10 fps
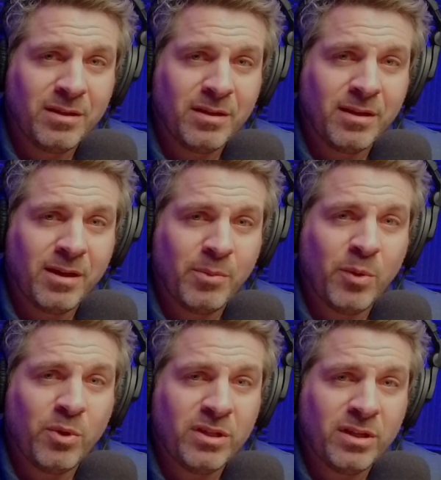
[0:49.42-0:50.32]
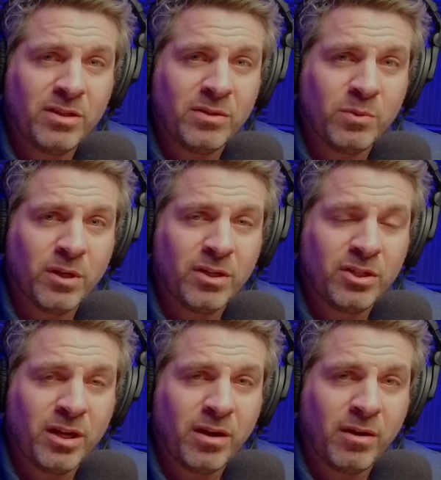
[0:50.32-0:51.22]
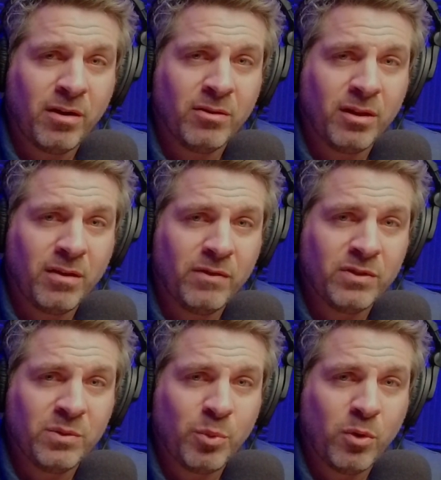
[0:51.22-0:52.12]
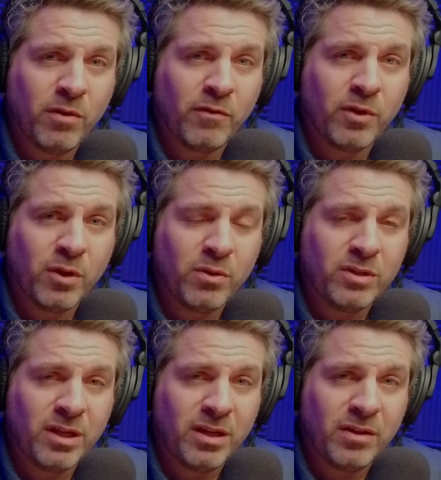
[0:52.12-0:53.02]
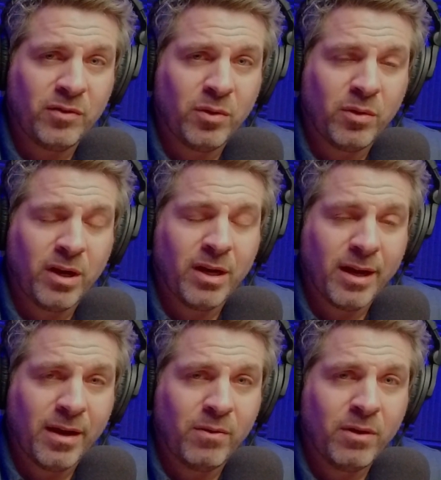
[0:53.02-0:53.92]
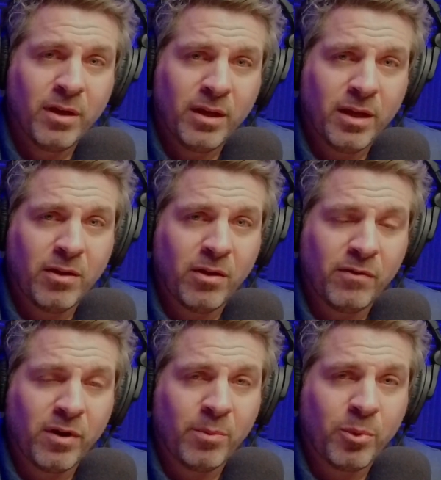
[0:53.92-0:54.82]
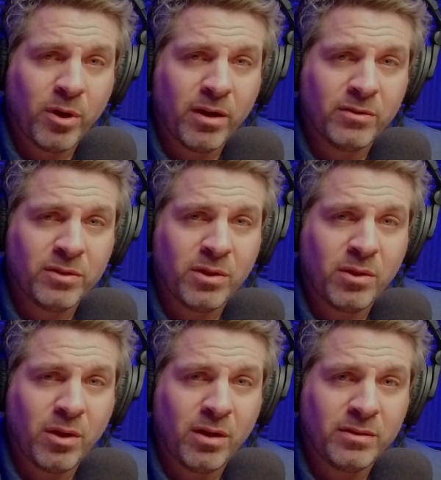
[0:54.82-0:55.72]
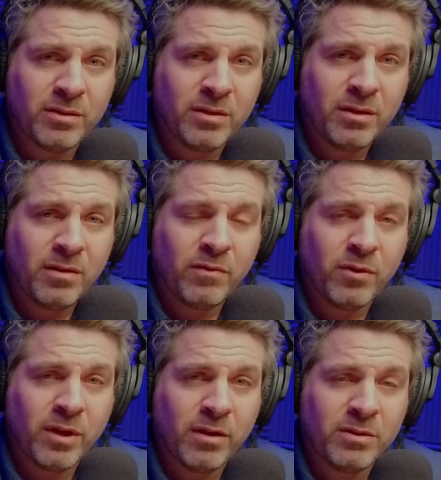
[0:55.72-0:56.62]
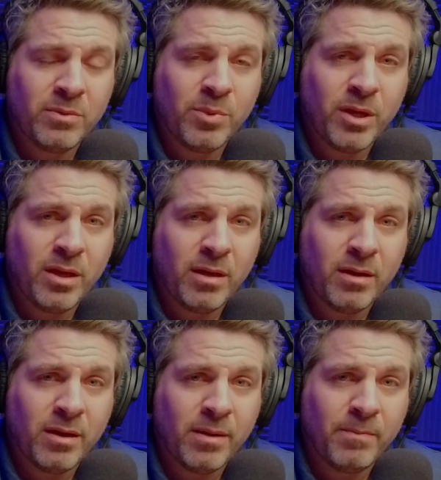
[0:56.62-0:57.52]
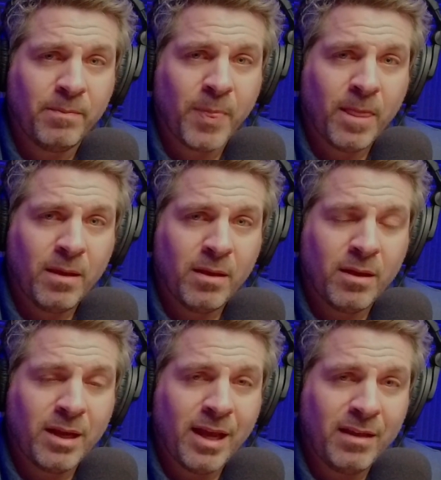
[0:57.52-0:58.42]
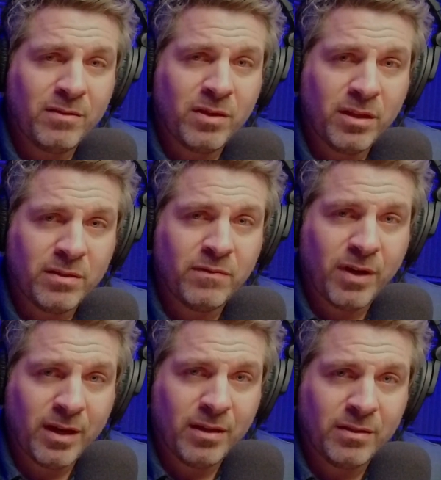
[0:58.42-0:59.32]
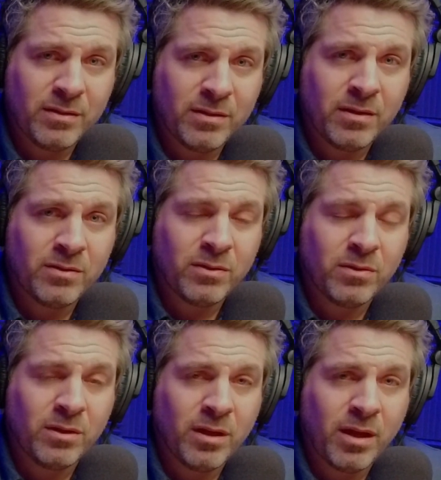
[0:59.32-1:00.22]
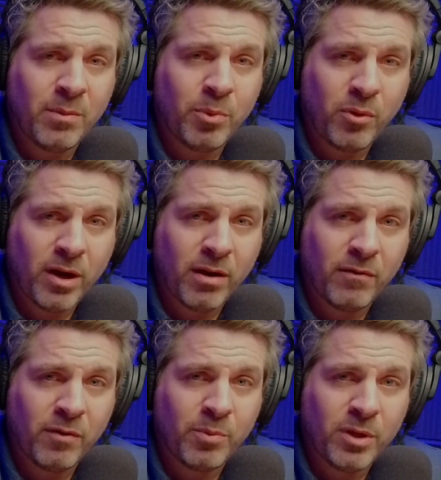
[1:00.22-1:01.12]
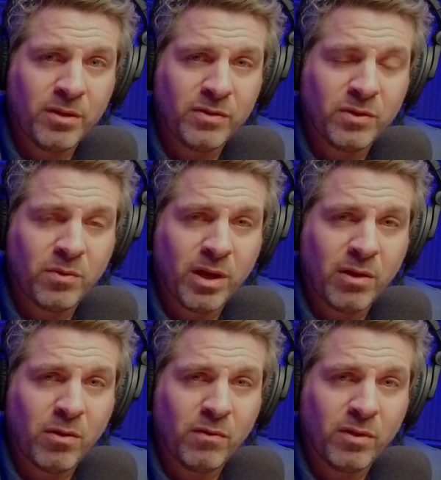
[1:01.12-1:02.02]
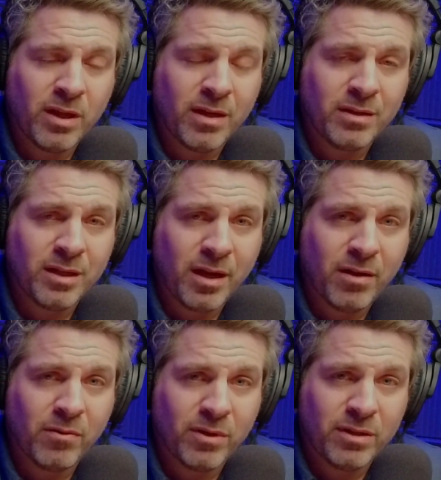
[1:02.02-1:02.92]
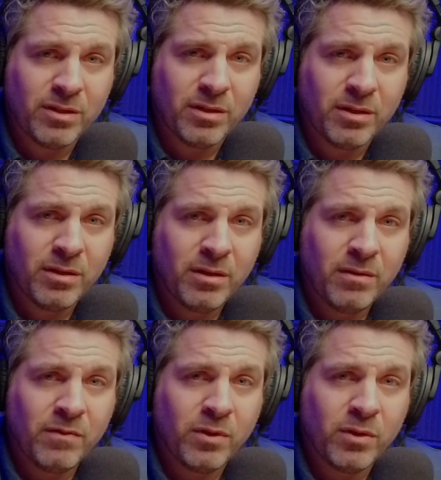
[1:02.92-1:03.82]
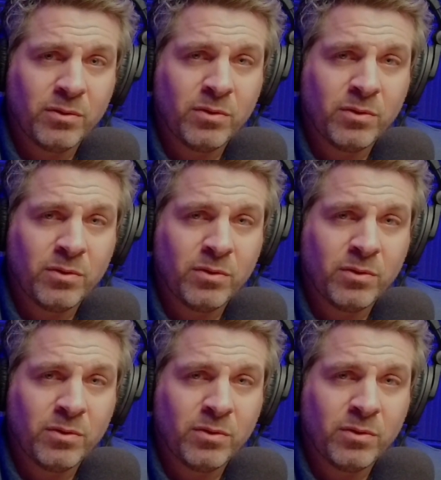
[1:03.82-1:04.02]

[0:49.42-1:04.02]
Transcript: But we did just want to share our love and support for those in Israel right now and offer our prayers and thoughts for there to be an end to this violence, certainly a prayer for peace to reign over that entire region, for those